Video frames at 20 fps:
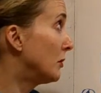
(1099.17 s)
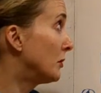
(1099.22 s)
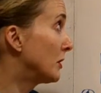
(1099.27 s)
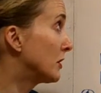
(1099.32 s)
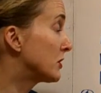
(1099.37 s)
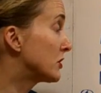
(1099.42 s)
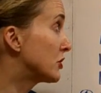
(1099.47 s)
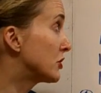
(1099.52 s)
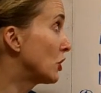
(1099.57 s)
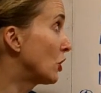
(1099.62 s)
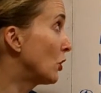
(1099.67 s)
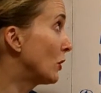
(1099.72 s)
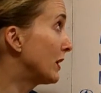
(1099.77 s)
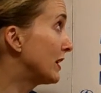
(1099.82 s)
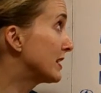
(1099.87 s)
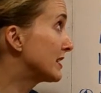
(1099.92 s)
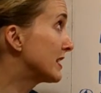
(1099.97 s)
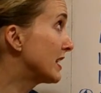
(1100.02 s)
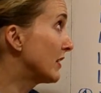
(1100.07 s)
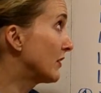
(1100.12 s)
so it
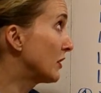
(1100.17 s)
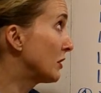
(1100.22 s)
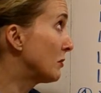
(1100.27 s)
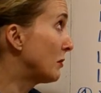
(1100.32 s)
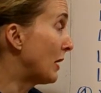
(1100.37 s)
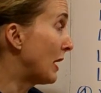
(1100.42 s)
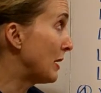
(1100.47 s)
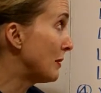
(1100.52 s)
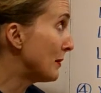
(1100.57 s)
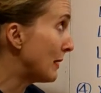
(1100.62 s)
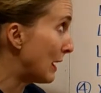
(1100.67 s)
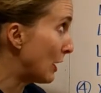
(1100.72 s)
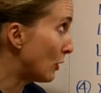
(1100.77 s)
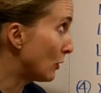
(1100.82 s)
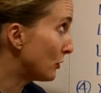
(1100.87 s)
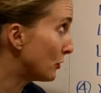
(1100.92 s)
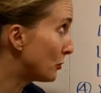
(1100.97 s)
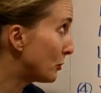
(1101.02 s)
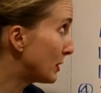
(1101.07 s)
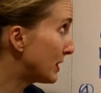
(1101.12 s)
is given by
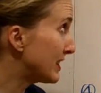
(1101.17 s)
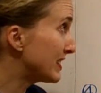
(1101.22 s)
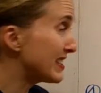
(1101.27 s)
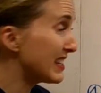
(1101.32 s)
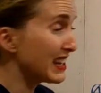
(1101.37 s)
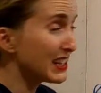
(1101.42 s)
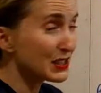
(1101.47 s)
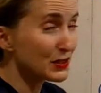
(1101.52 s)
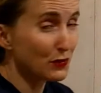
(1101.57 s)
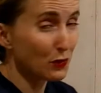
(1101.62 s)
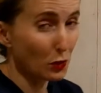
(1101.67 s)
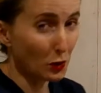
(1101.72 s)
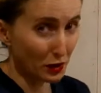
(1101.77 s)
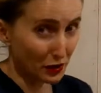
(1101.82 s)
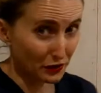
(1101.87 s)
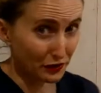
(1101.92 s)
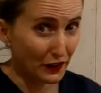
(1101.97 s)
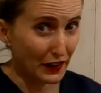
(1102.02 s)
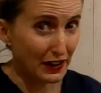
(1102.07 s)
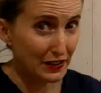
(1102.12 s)
mouth, but it takes 4
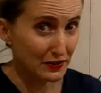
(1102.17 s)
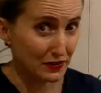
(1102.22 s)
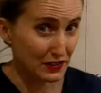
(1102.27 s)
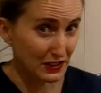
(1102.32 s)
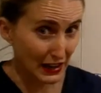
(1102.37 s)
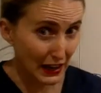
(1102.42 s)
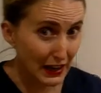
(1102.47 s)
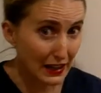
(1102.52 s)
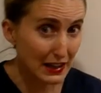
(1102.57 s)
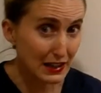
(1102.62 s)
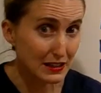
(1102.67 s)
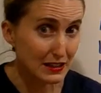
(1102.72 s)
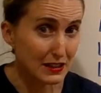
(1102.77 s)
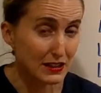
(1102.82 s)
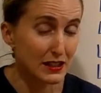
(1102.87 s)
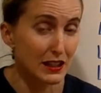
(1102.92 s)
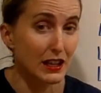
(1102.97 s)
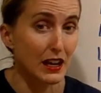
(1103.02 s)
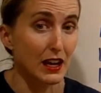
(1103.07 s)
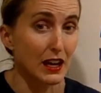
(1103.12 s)
to 5 days
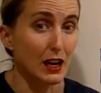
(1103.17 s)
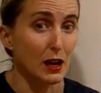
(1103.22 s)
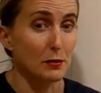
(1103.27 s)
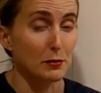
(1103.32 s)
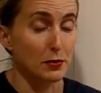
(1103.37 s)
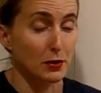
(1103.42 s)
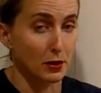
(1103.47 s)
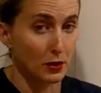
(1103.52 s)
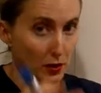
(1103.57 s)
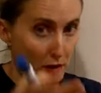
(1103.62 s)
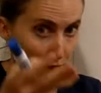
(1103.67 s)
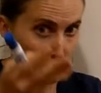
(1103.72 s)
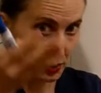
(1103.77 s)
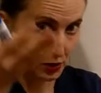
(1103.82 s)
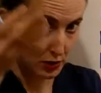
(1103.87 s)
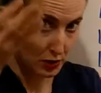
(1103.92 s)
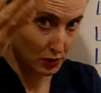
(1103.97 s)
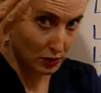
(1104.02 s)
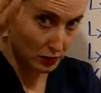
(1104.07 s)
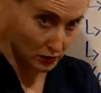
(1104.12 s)
to get up
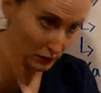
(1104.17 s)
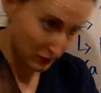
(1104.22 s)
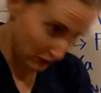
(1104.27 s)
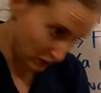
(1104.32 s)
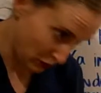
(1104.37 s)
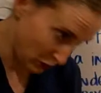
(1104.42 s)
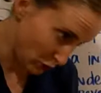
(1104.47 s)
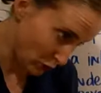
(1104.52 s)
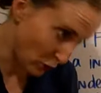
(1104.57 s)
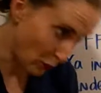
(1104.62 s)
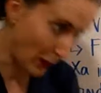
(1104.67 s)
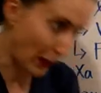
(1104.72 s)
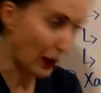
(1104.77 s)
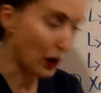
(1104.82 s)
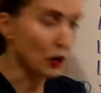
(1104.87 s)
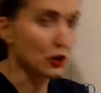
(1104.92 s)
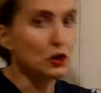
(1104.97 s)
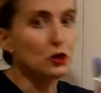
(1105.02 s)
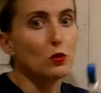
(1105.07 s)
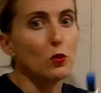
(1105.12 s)
to where
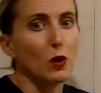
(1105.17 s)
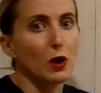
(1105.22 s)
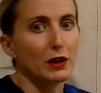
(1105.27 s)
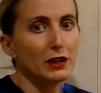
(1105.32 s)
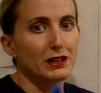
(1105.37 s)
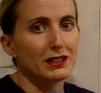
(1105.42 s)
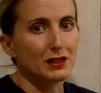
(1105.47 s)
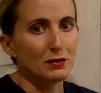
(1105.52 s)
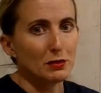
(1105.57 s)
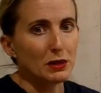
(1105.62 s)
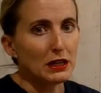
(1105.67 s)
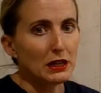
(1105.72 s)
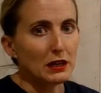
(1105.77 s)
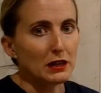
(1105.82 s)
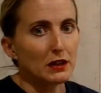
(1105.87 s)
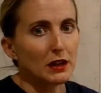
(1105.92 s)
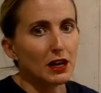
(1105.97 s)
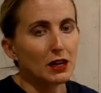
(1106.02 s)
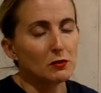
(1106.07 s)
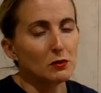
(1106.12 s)
you want it to
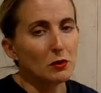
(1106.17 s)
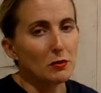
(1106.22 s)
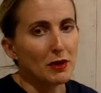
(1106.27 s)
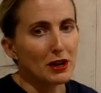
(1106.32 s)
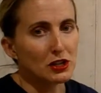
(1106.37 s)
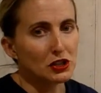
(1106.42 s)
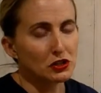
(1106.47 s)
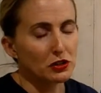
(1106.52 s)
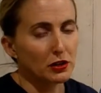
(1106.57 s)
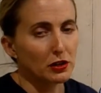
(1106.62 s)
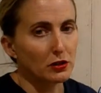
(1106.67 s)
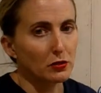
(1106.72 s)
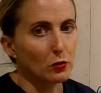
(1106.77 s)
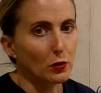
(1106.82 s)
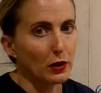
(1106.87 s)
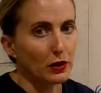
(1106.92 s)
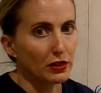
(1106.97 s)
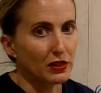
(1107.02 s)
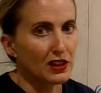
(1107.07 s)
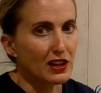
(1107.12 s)
be, and we measure it
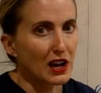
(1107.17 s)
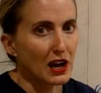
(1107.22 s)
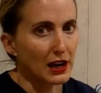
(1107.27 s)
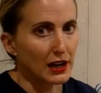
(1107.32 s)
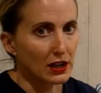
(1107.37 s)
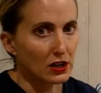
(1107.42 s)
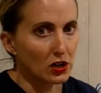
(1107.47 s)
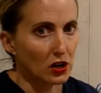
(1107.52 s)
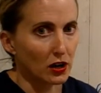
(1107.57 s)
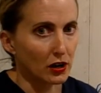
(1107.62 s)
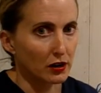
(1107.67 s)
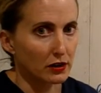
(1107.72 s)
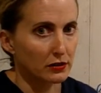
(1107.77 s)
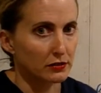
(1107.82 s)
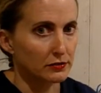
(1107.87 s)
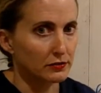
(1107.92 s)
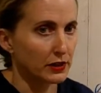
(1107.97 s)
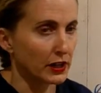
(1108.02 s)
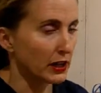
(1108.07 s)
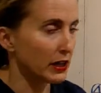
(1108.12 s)
with the INR,
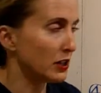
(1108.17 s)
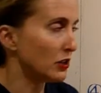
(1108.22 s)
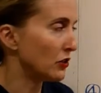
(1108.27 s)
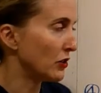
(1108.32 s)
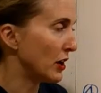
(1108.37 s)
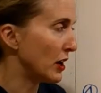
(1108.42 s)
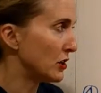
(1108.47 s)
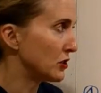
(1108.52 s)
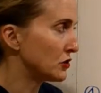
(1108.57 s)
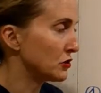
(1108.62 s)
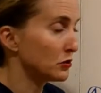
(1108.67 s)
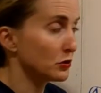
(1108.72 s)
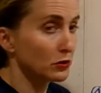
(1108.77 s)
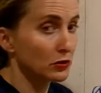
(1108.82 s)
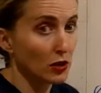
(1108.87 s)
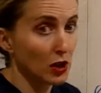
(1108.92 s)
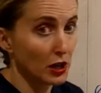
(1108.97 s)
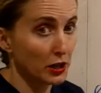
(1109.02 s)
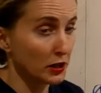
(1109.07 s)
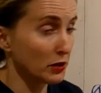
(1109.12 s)
that international
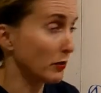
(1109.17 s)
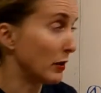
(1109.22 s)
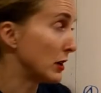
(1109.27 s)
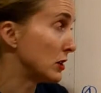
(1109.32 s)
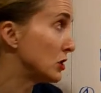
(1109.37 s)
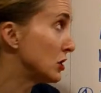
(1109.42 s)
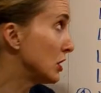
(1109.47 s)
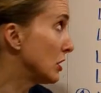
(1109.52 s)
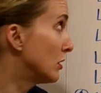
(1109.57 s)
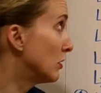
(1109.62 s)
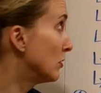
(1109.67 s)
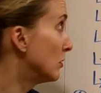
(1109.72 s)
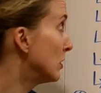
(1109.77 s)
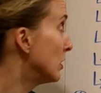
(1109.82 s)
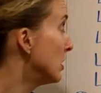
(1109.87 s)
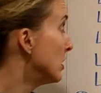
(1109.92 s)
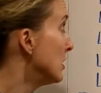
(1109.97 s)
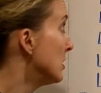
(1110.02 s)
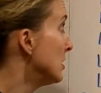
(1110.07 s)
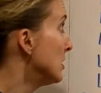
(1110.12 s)
clotting ratio.
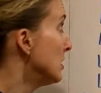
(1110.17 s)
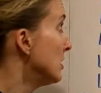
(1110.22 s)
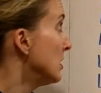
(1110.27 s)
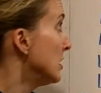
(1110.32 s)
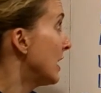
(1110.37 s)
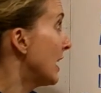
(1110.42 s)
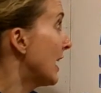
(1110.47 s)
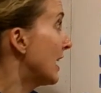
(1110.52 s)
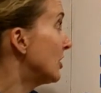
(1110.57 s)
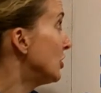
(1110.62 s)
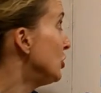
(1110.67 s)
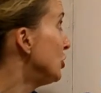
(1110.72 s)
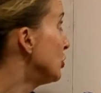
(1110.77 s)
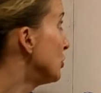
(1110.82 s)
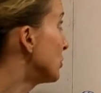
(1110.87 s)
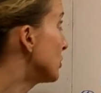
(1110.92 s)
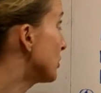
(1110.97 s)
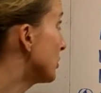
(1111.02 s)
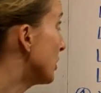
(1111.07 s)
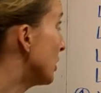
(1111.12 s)
And
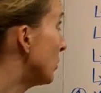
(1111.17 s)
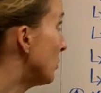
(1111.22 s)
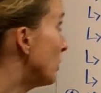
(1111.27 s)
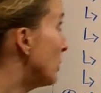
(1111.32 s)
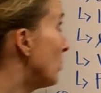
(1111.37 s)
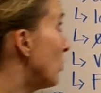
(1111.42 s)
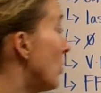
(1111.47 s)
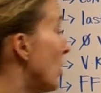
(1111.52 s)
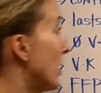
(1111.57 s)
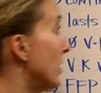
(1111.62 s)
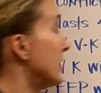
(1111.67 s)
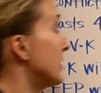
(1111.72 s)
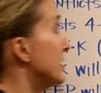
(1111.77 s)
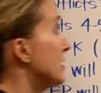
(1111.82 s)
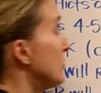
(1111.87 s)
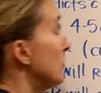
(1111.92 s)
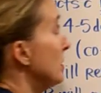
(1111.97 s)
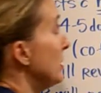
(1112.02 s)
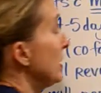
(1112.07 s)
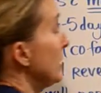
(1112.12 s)
usually we want it
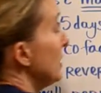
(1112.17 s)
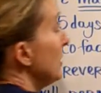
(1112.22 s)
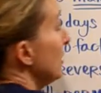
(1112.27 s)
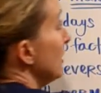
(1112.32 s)
to be